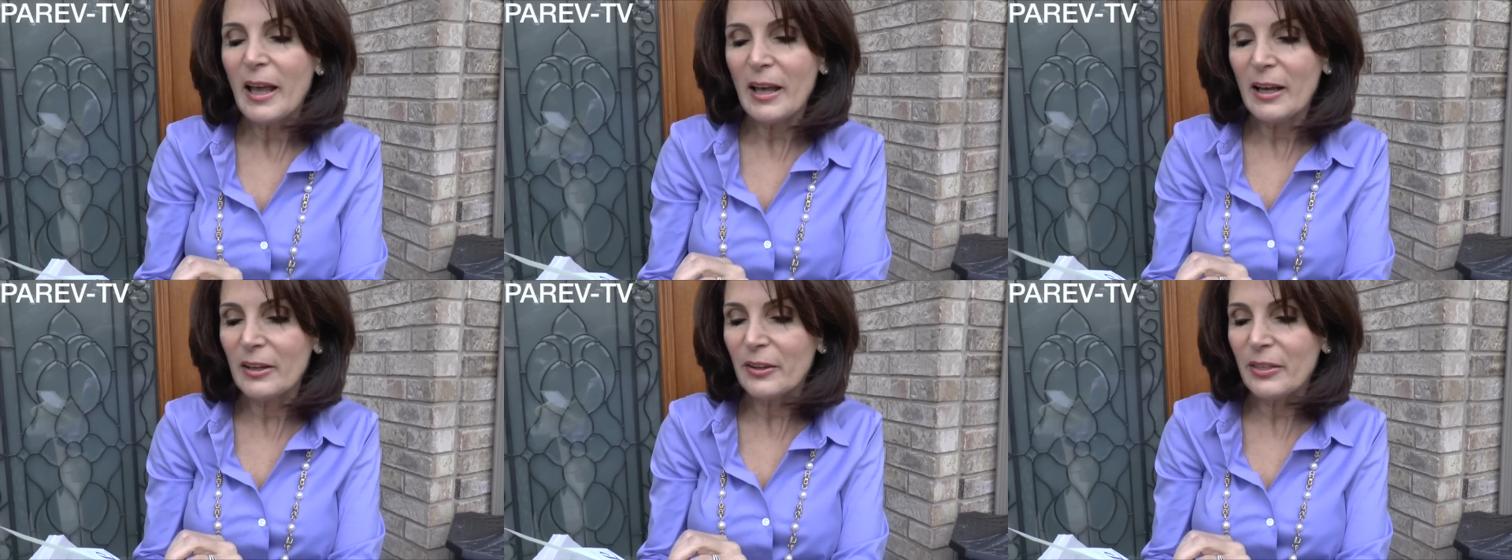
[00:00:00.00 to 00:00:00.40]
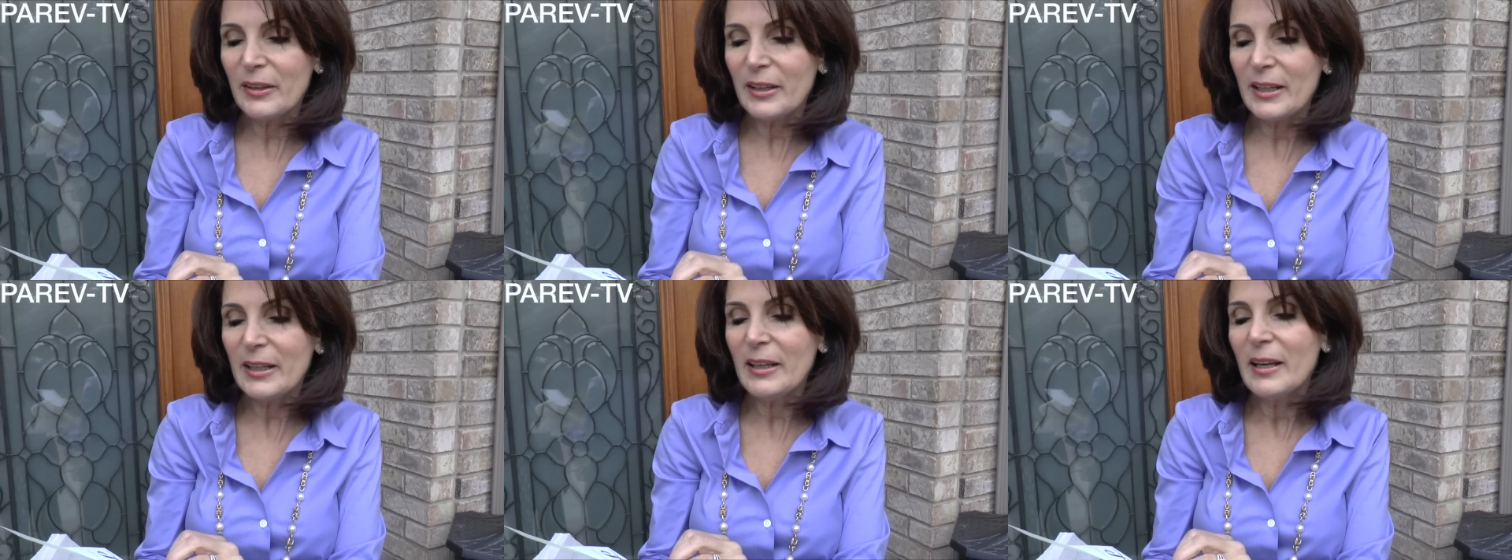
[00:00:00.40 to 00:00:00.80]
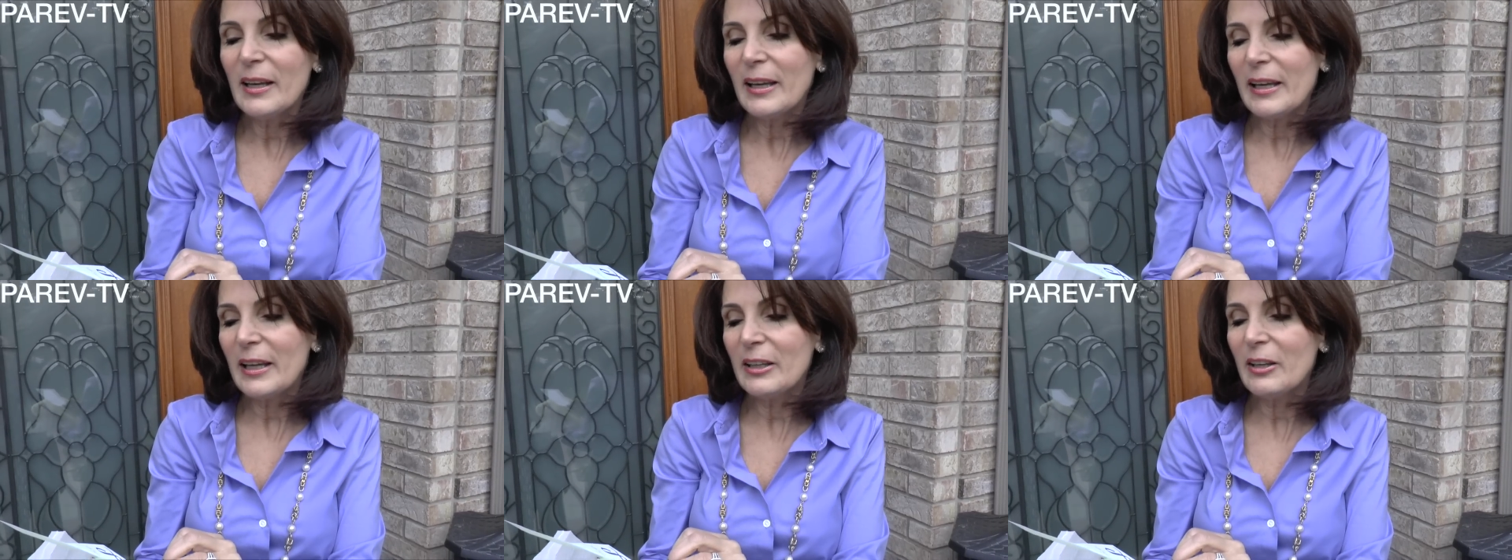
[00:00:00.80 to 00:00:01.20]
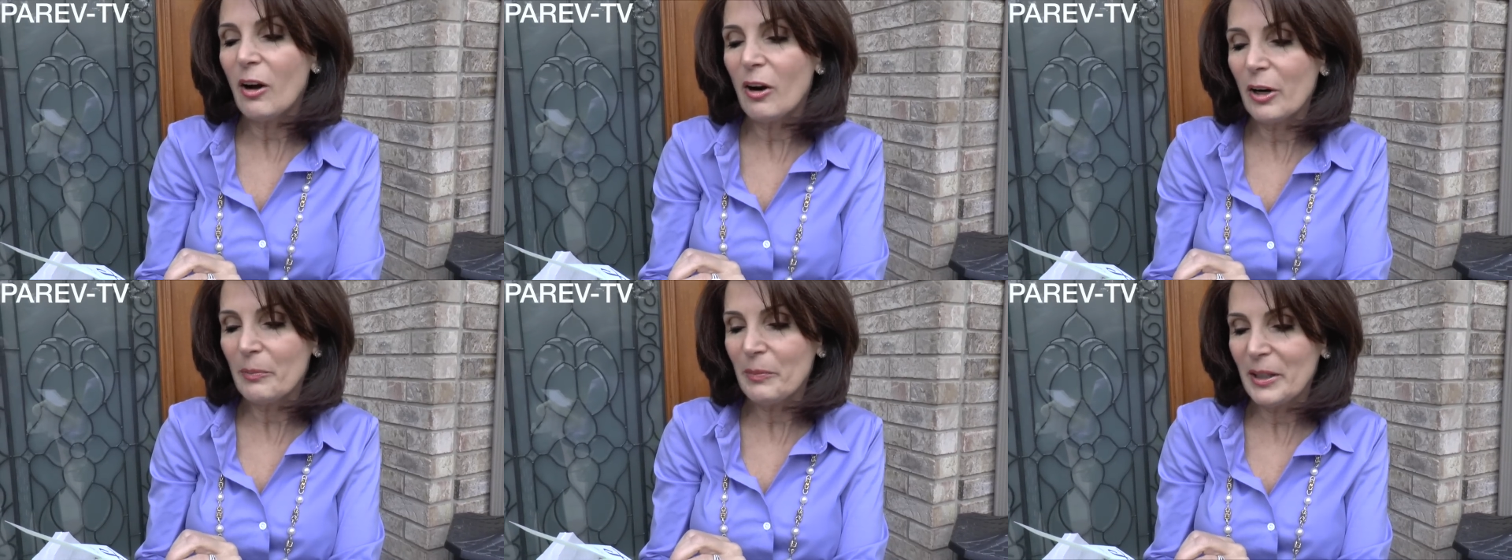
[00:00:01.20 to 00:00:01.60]
healthy in
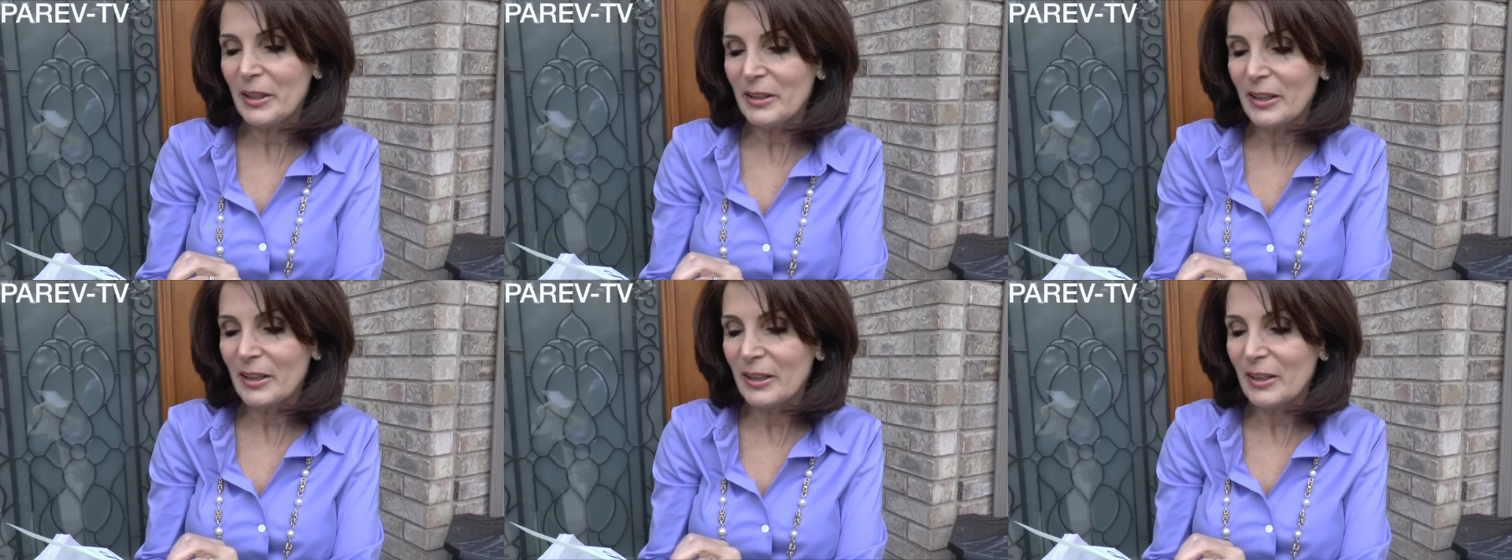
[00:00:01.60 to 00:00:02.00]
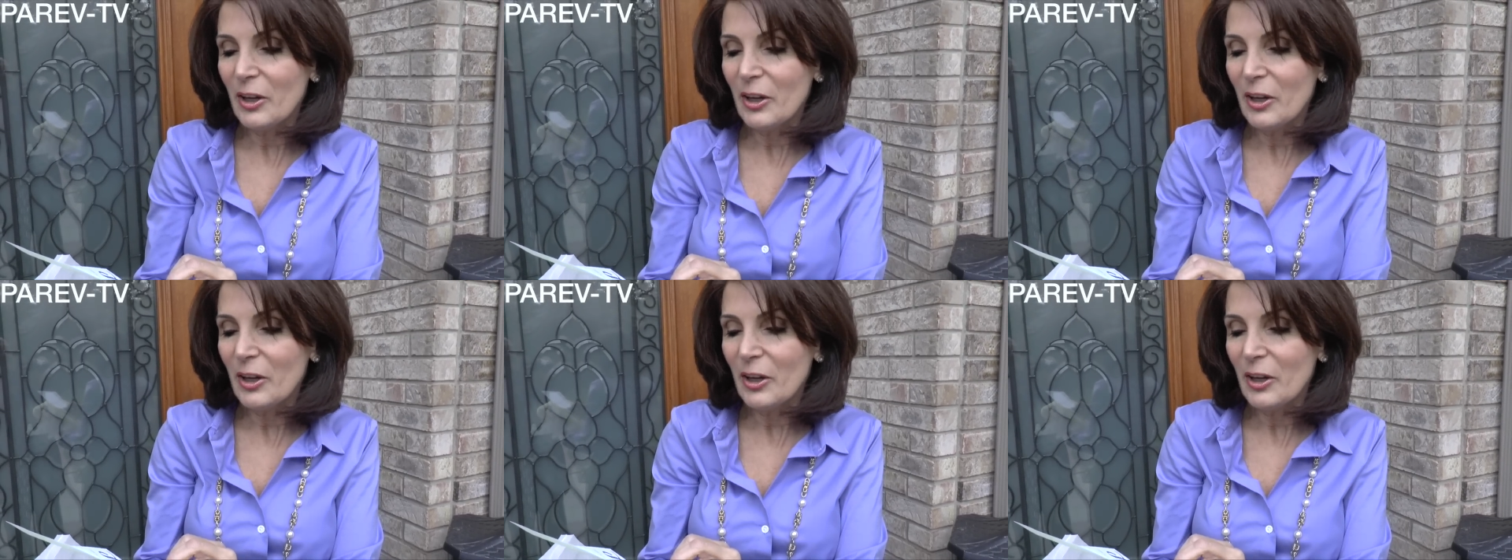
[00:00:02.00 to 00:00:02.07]
Armenia.